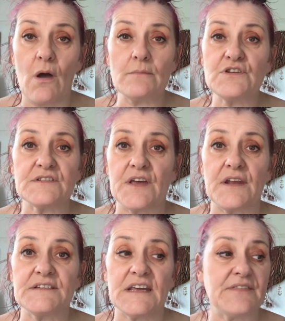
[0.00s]
I'm just going
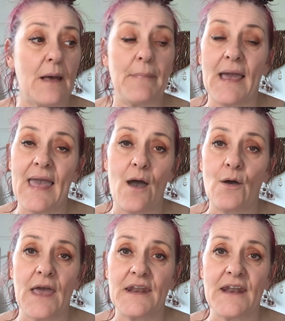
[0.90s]
to dig that back out
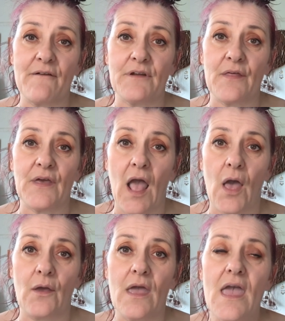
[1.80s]
again and have another
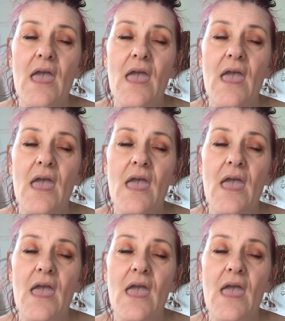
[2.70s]
go.